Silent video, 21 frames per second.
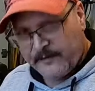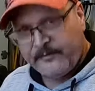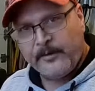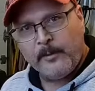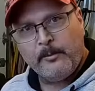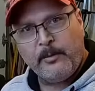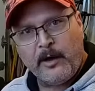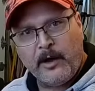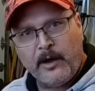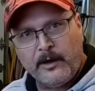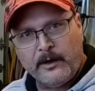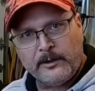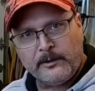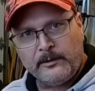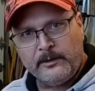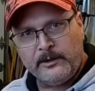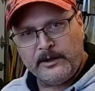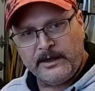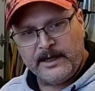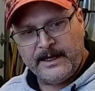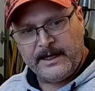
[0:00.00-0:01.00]
a bottle
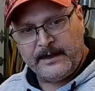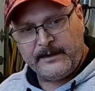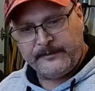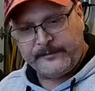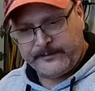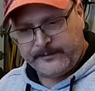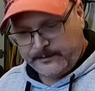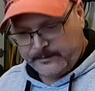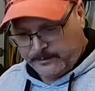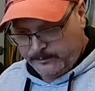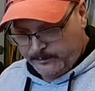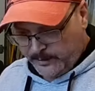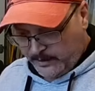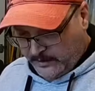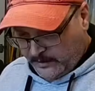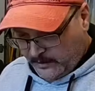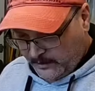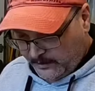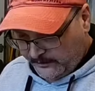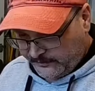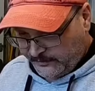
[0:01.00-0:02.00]
left
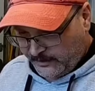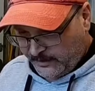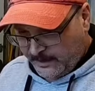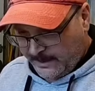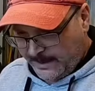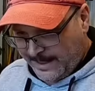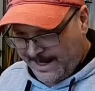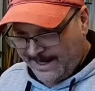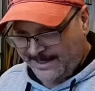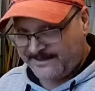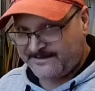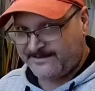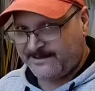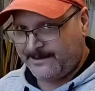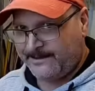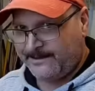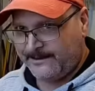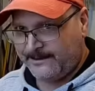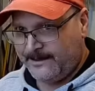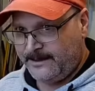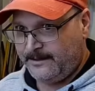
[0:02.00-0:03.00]
because I
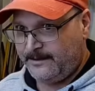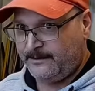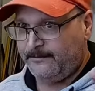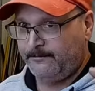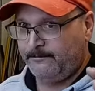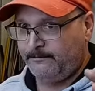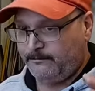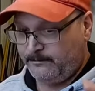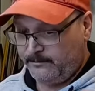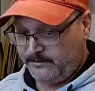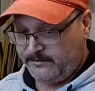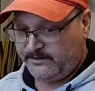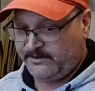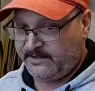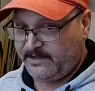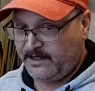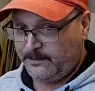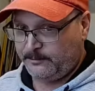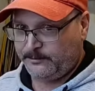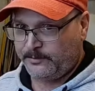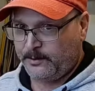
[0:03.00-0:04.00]
accidentally
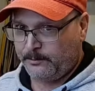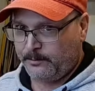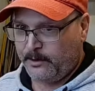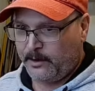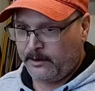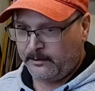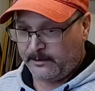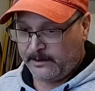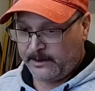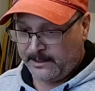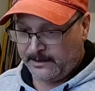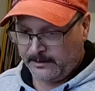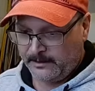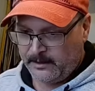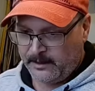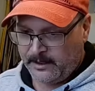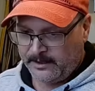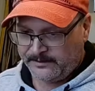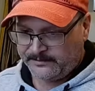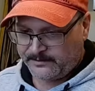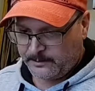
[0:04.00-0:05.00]
tipped the bottle. I
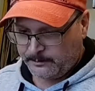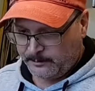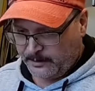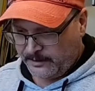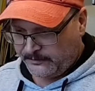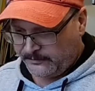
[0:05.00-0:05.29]
lost a bunch